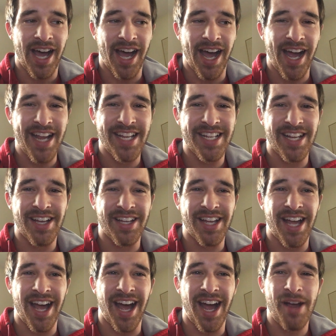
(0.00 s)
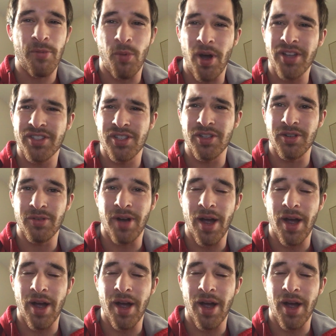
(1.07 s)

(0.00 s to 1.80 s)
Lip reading: I I want to.